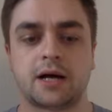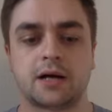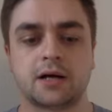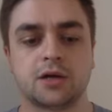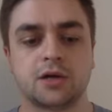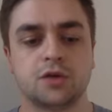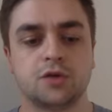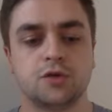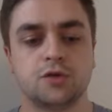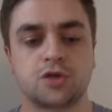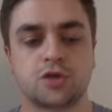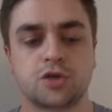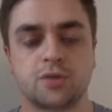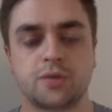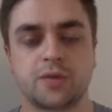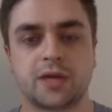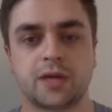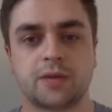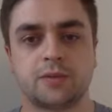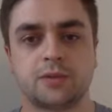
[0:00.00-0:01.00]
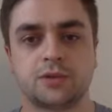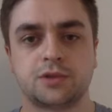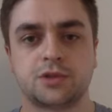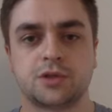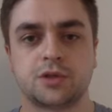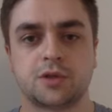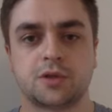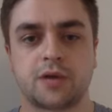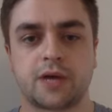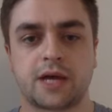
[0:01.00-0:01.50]
you should be able
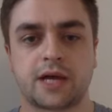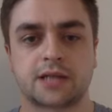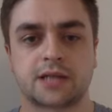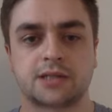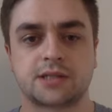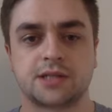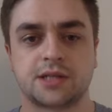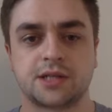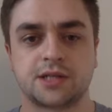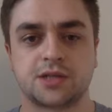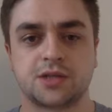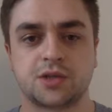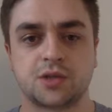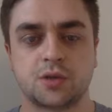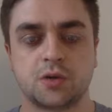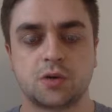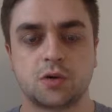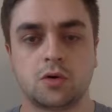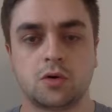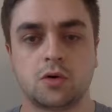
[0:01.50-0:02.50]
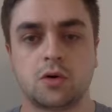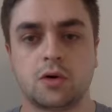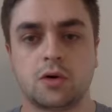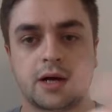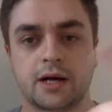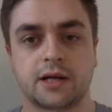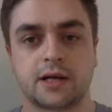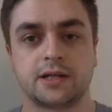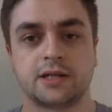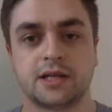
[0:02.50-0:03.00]
to access
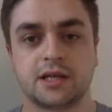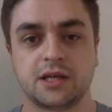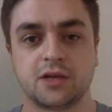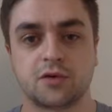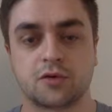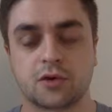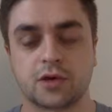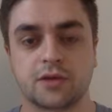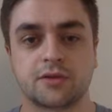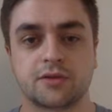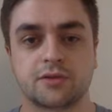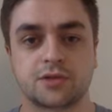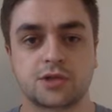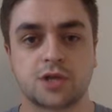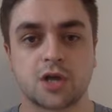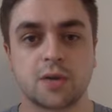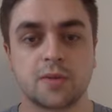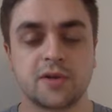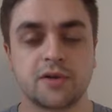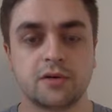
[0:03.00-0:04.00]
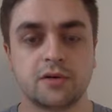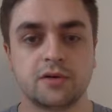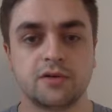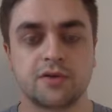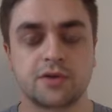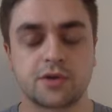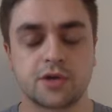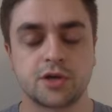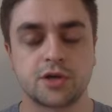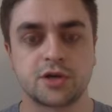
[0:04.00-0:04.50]
your either terminal
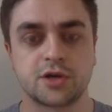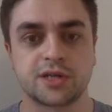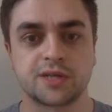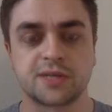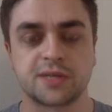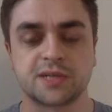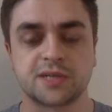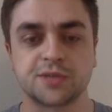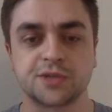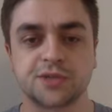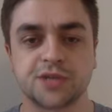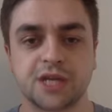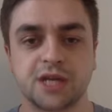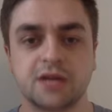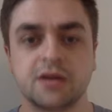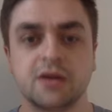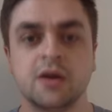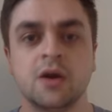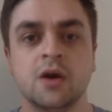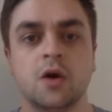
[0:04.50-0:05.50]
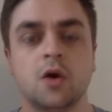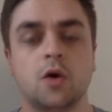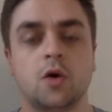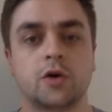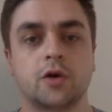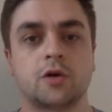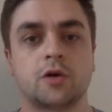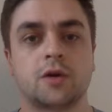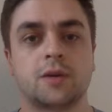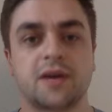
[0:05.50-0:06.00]
if you're on a Unix-based machine
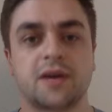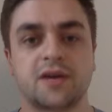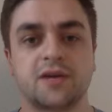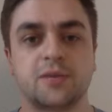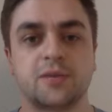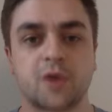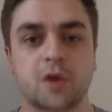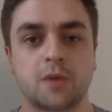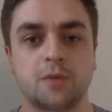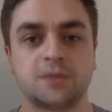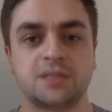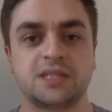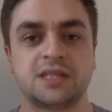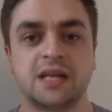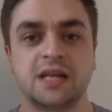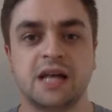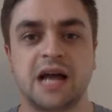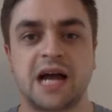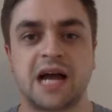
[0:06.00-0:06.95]
or your command prompt,